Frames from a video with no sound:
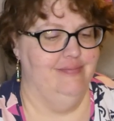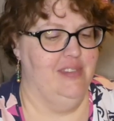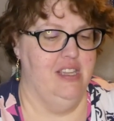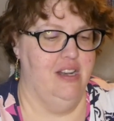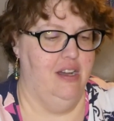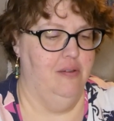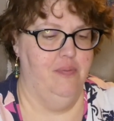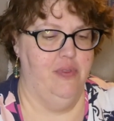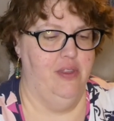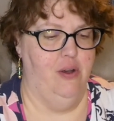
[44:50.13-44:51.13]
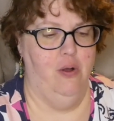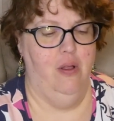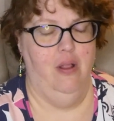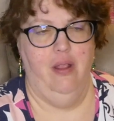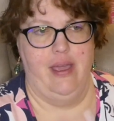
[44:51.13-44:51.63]
You know, the
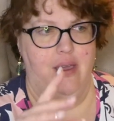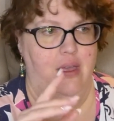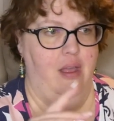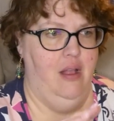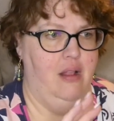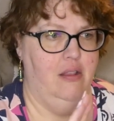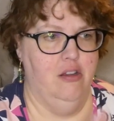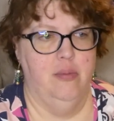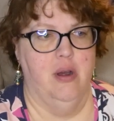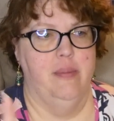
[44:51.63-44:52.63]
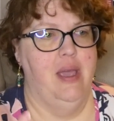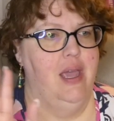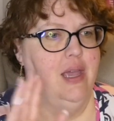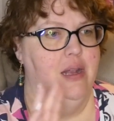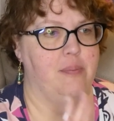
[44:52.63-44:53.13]
whole like Little
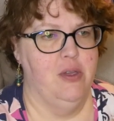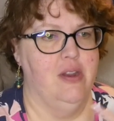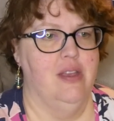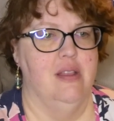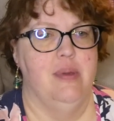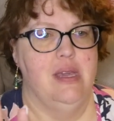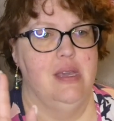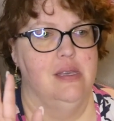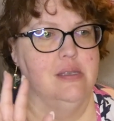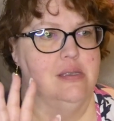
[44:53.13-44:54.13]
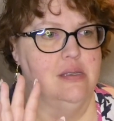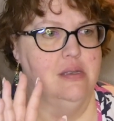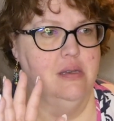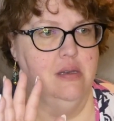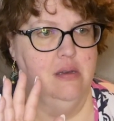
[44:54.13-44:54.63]
Mermaid, Beauty and the
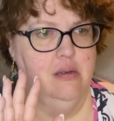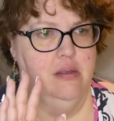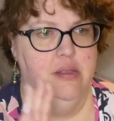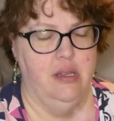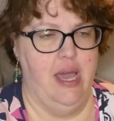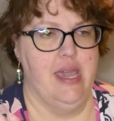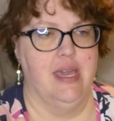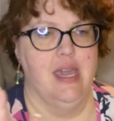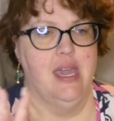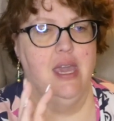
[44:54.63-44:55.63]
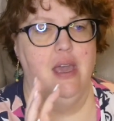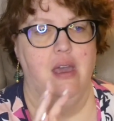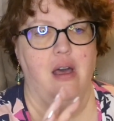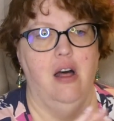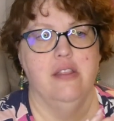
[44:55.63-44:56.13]
Beast, The Lion
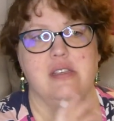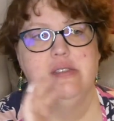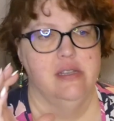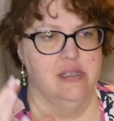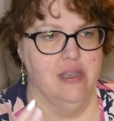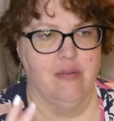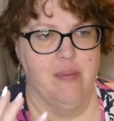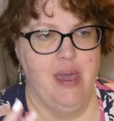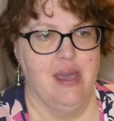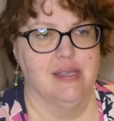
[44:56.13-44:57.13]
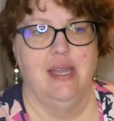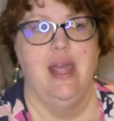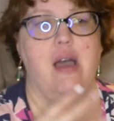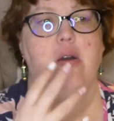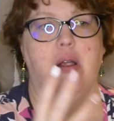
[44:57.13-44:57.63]
King, all these Disney remakes, and
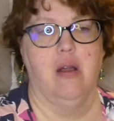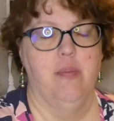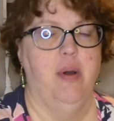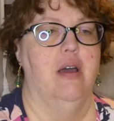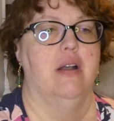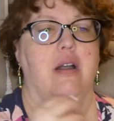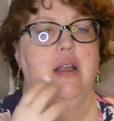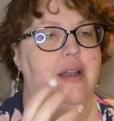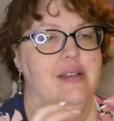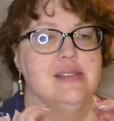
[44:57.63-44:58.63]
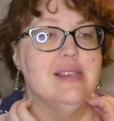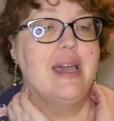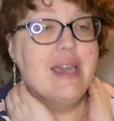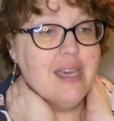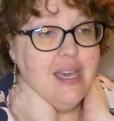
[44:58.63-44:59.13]
now Harry Potter, and it's
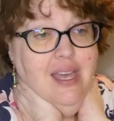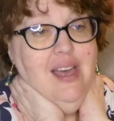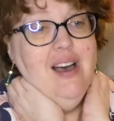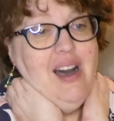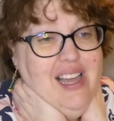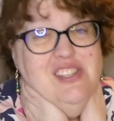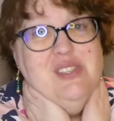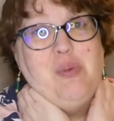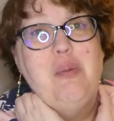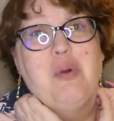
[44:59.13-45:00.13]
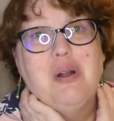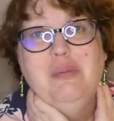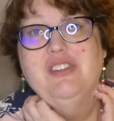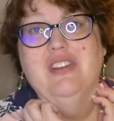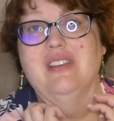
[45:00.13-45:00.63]
like, I just want more
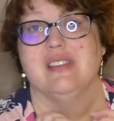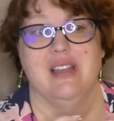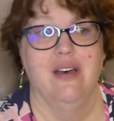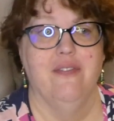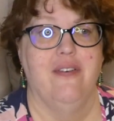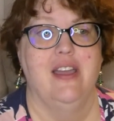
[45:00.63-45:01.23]
original stuff.